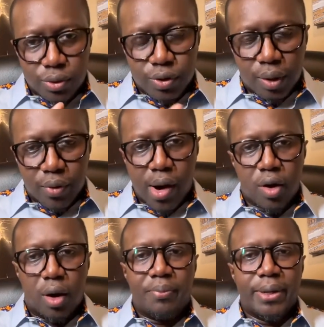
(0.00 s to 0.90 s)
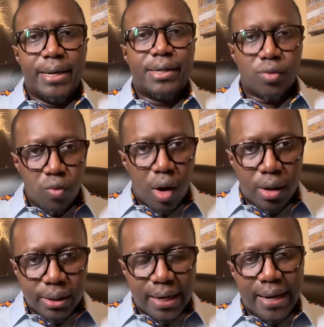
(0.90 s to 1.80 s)
Some rare companies
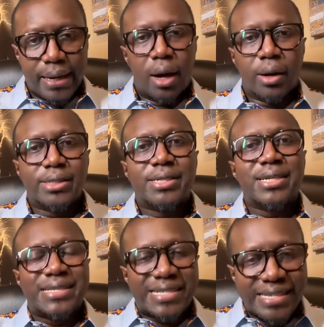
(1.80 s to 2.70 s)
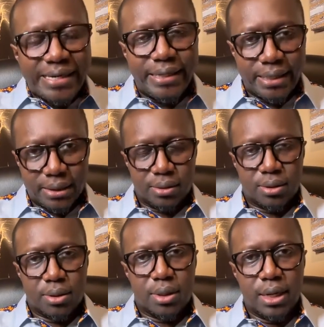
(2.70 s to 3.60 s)
want and are succeeding
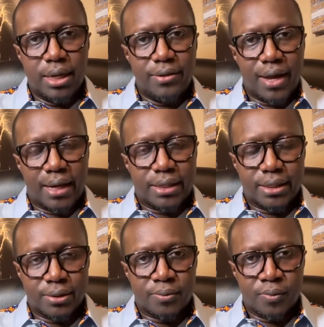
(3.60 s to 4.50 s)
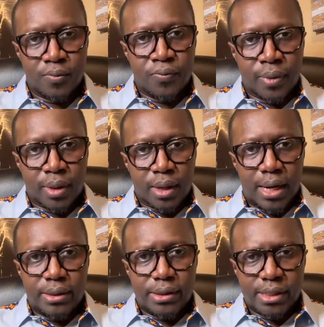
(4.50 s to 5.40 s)
in that.
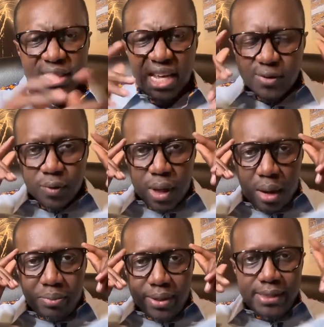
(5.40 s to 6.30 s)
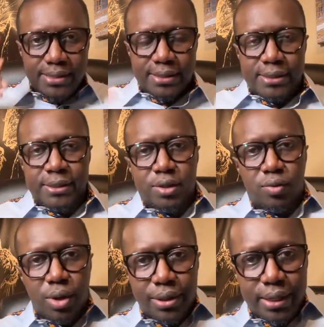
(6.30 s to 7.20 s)
And the successful companies,
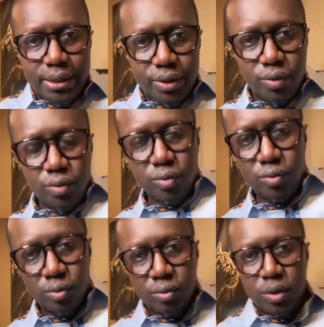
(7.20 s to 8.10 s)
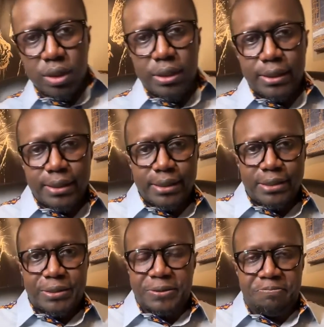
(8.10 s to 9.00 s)
what they do
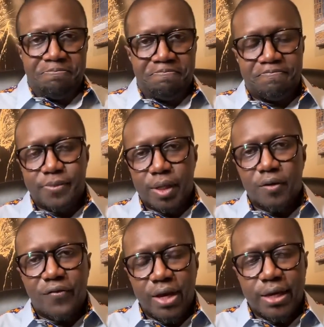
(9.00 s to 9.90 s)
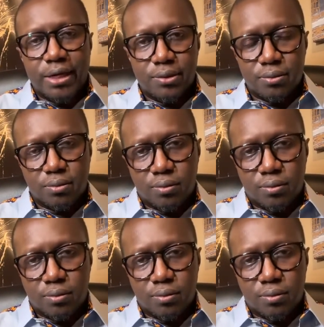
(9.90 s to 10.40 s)
is they don't fake it.